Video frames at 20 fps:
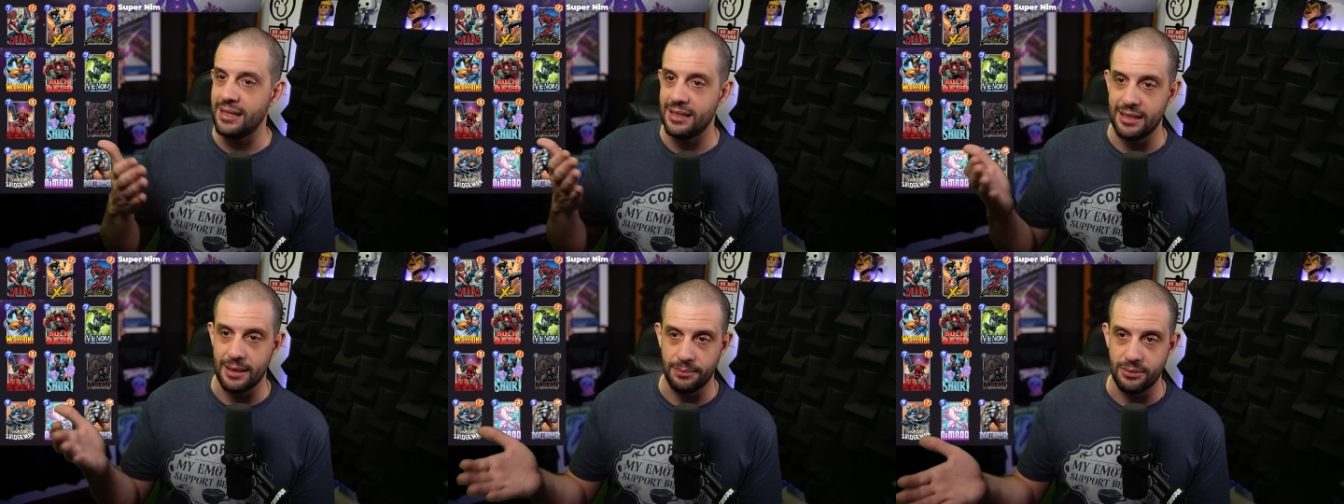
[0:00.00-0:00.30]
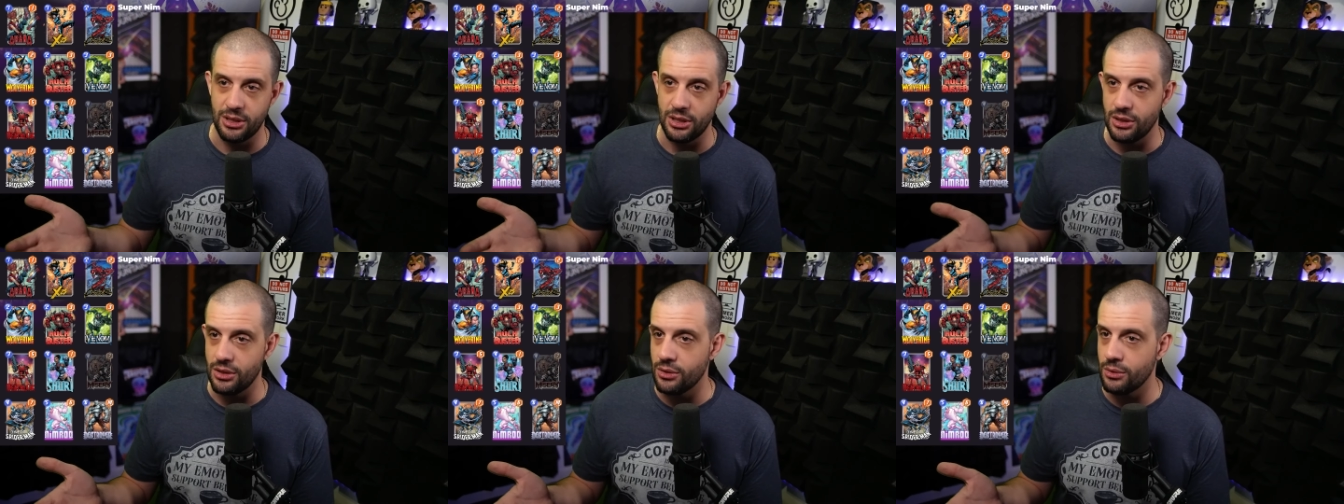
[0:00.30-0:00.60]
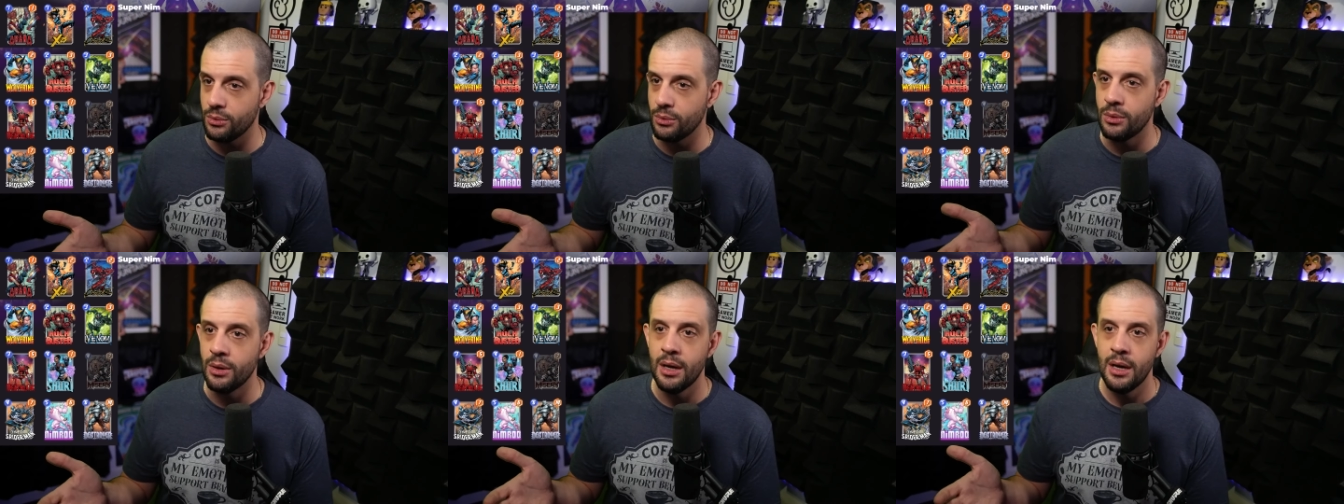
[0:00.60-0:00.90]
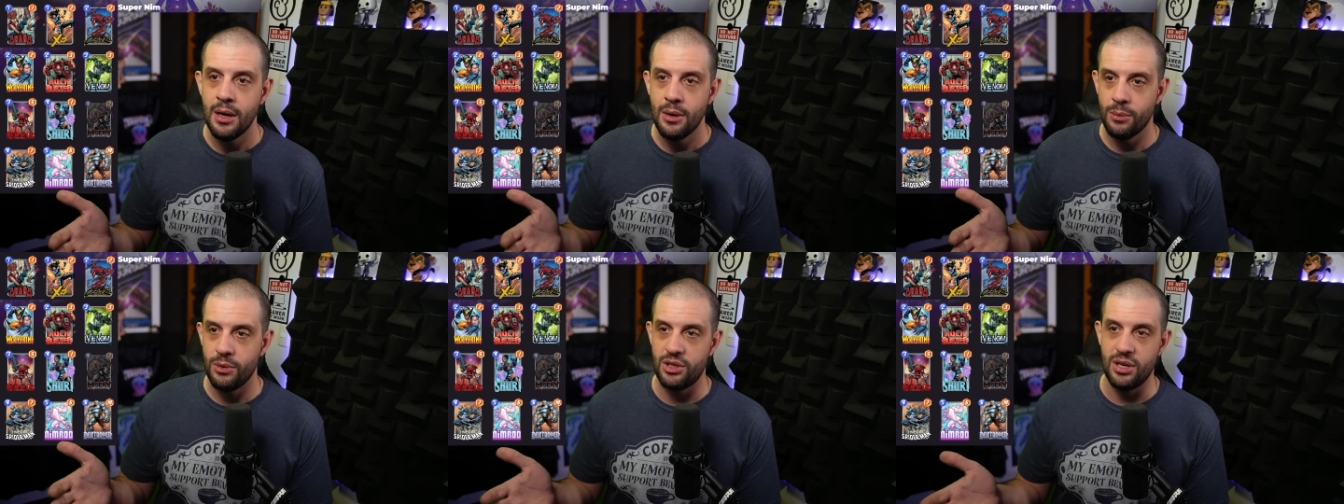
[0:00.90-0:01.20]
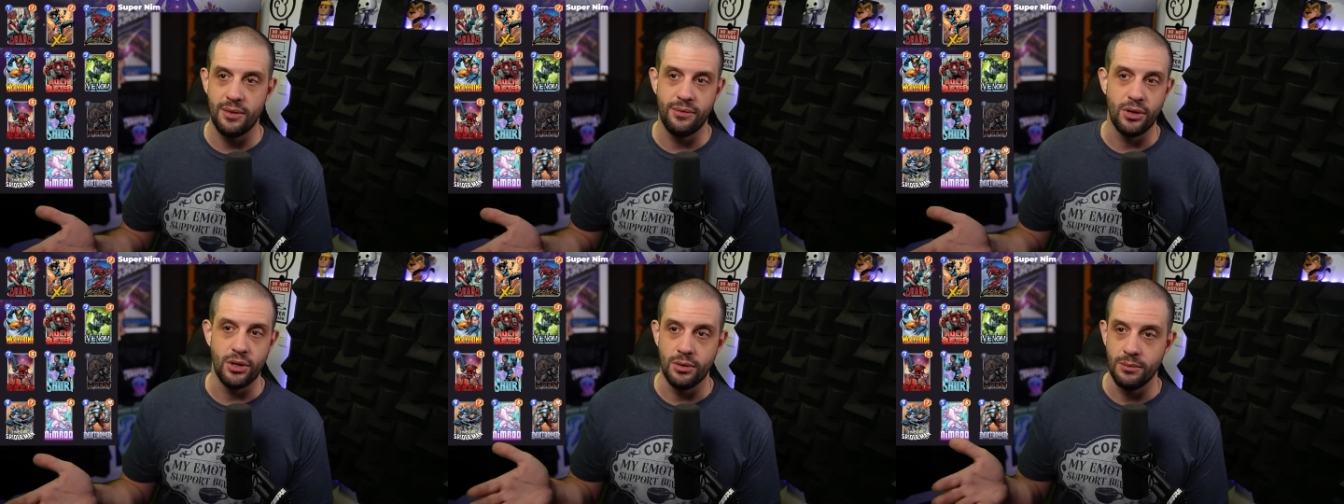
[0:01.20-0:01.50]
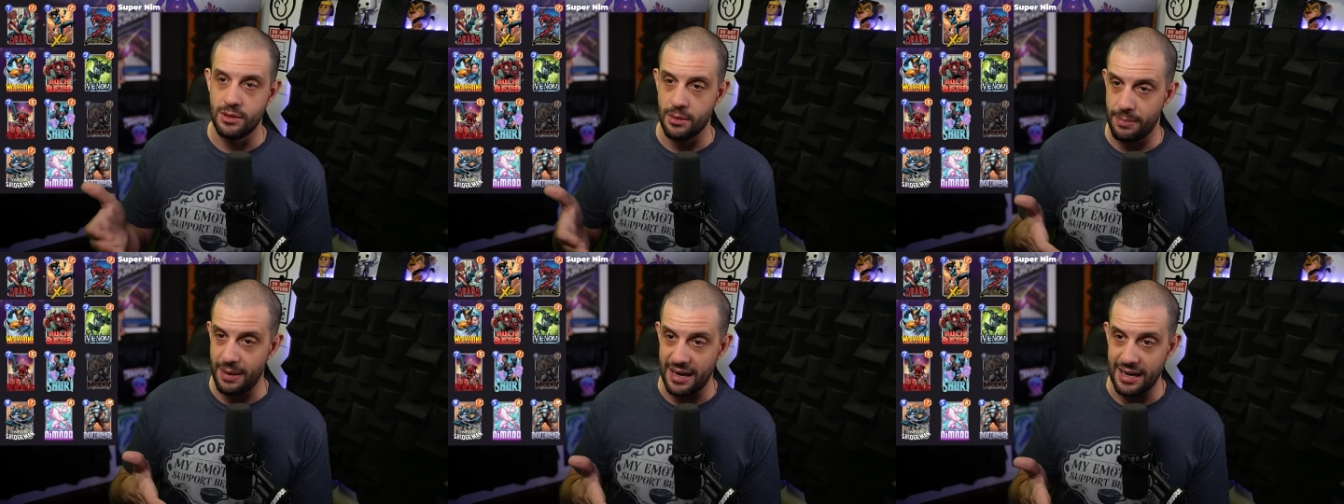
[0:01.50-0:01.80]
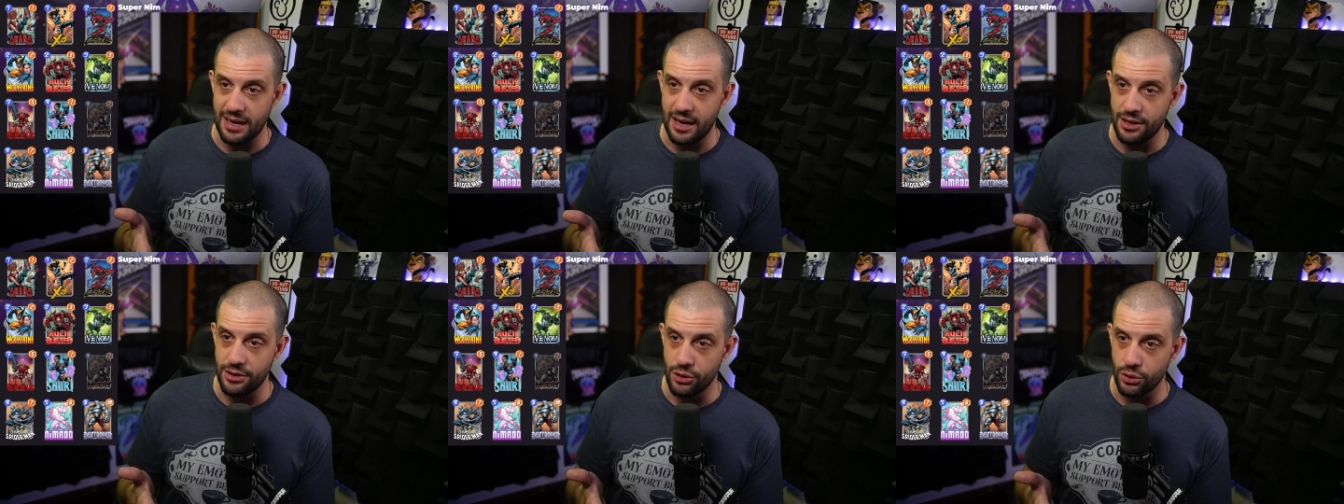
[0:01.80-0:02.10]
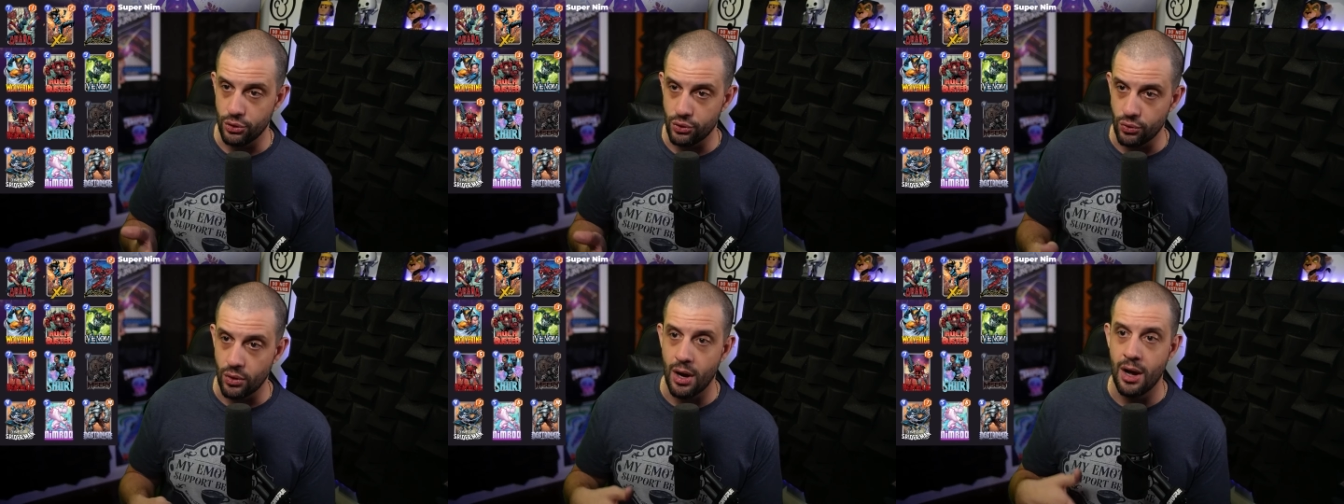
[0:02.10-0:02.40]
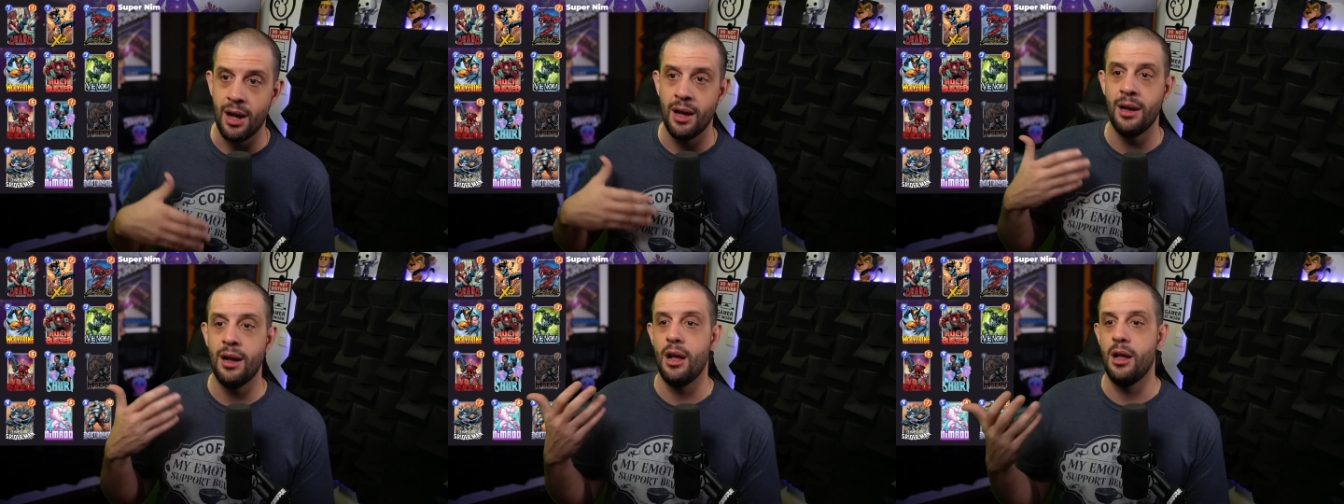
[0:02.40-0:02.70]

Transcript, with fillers: it's up to you, whichever, depending on your draw.